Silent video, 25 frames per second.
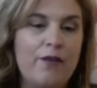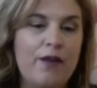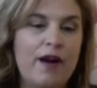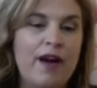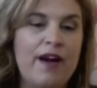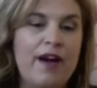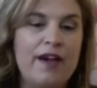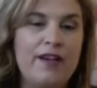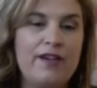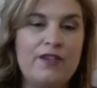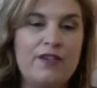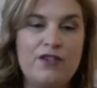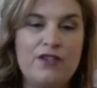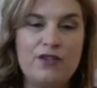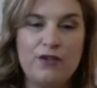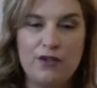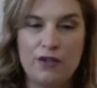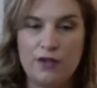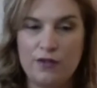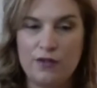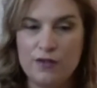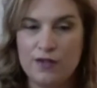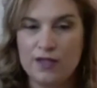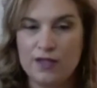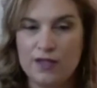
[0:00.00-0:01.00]
I do
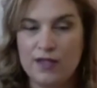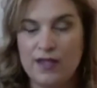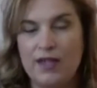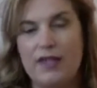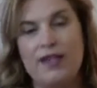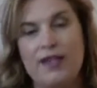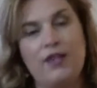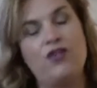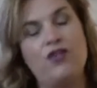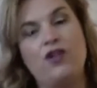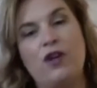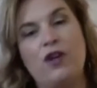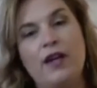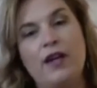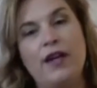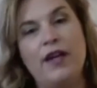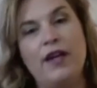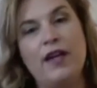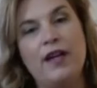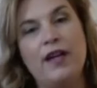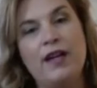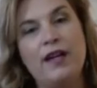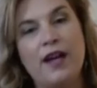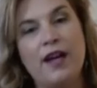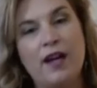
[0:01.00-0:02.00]
use an
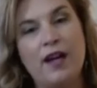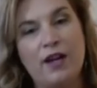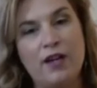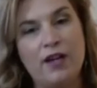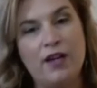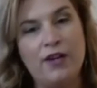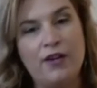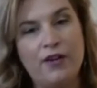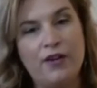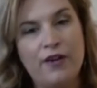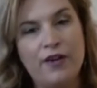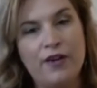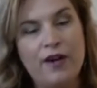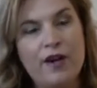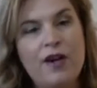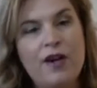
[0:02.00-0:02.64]
electronic calendar